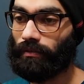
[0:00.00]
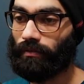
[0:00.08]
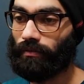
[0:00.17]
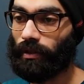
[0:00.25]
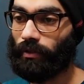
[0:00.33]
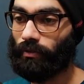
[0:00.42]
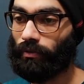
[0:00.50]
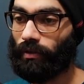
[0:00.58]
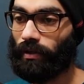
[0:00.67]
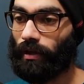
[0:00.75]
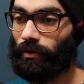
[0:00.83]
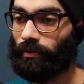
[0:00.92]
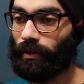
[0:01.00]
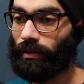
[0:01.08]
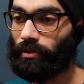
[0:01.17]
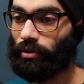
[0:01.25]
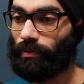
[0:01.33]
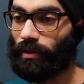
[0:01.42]
when you twirl down you get
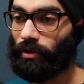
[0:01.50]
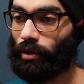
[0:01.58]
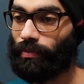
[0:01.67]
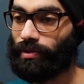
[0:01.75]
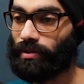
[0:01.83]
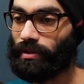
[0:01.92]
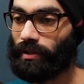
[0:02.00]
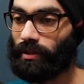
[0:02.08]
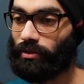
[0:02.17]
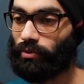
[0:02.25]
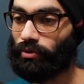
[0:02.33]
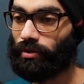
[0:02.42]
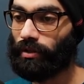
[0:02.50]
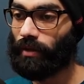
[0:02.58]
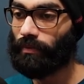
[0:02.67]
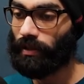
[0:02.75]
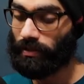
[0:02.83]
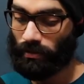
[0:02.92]
geometry options and extrusion
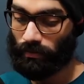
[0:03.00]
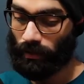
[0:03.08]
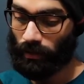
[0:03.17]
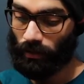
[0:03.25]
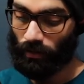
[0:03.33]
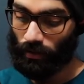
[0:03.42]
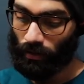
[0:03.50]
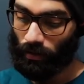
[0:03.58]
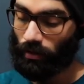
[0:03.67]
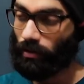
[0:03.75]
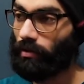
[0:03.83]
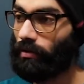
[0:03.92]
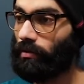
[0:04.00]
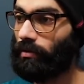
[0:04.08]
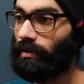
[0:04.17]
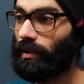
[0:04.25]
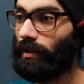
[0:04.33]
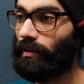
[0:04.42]
depth. Let's just make it
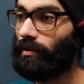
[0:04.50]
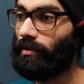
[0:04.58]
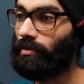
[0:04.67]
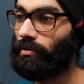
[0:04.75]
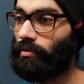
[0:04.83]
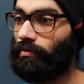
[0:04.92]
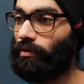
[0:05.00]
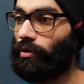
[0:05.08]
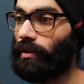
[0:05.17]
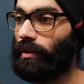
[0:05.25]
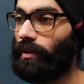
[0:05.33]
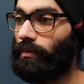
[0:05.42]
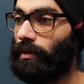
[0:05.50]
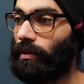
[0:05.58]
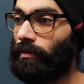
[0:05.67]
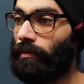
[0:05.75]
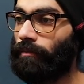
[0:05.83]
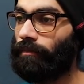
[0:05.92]
thick, so 40 dB,
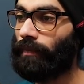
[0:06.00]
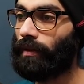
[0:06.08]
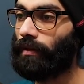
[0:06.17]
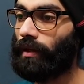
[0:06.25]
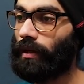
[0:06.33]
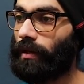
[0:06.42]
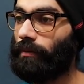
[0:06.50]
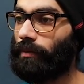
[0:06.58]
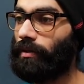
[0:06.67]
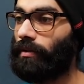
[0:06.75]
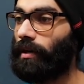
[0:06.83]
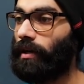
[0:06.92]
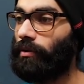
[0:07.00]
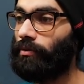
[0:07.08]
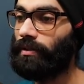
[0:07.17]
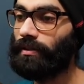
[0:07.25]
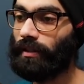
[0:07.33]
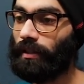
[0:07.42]
and I'm gonna try and do
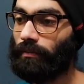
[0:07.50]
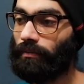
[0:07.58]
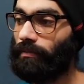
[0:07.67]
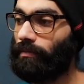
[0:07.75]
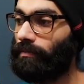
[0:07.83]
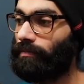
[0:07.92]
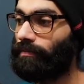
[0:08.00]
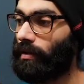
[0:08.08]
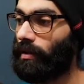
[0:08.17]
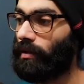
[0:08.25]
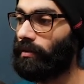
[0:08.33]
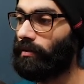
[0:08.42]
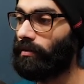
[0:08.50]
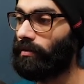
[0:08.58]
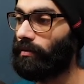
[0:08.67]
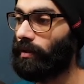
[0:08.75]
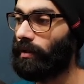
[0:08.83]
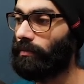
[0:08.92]
the same kind
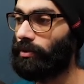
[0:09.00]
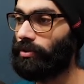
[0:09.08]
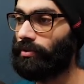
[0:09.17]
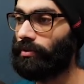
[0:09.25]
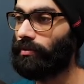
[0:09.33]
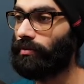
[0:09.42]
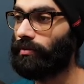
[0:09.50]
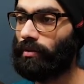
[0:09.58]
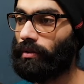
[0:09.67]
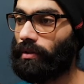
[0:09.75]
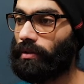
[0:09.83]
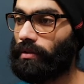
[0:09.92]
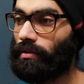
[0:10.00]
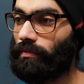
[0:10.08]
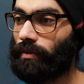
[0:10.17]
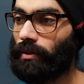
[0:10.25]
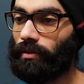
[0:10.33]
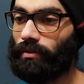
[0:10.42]
of animation here. Let's hit
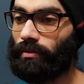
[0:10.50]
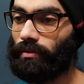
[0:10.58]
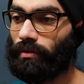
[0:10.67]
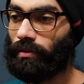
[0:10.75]
somewhere here,